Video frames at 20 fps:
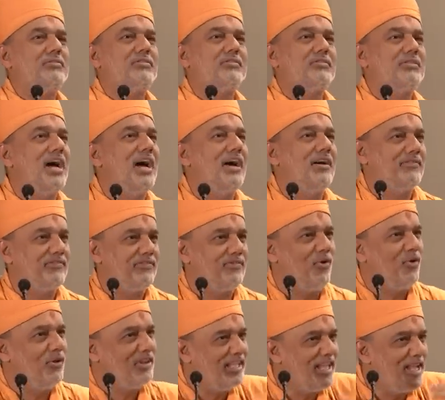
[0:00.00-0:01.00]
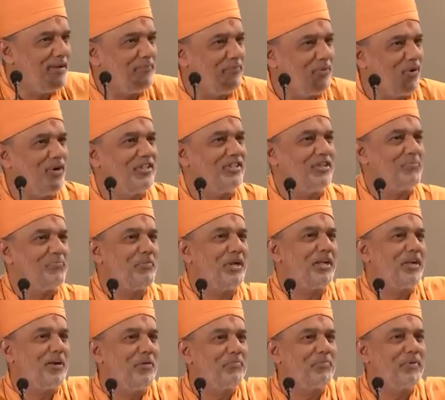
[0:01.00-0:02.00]
staff, all the employees in my
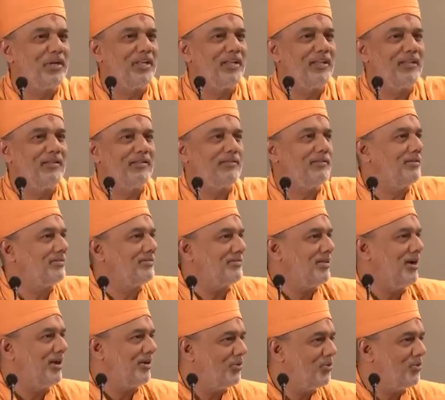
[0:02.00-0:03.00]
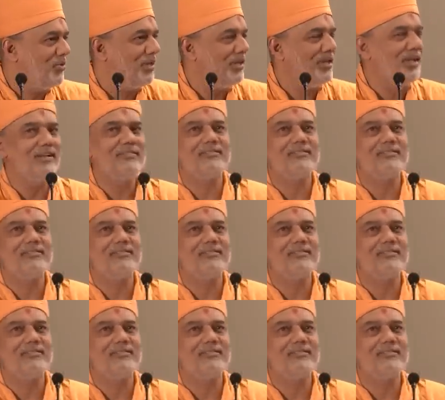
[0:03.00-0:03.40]
company, they start doing